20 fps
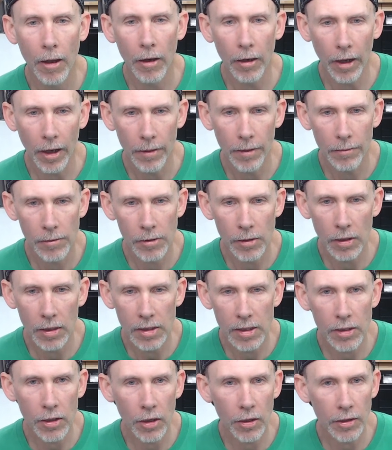Okay, so
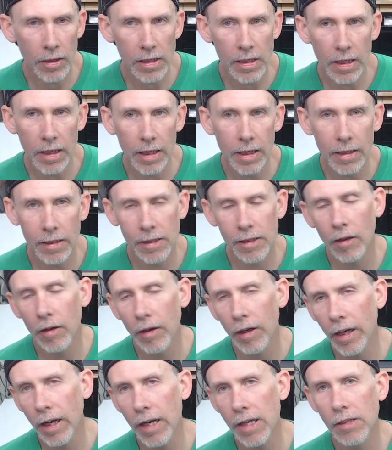let's start this again.
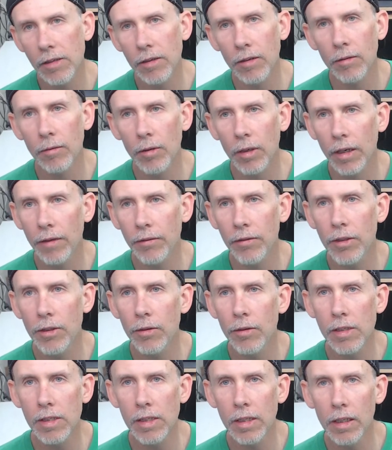Sorry guys, you're, we're gonna have to
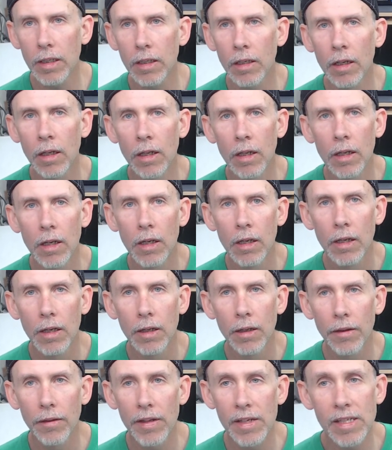do this again.
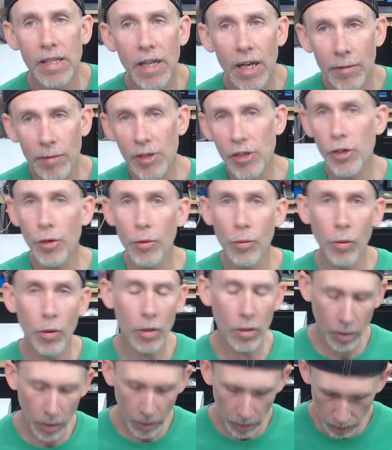This time it should
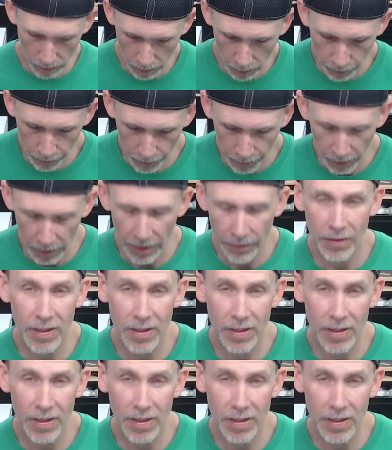work, hopefully.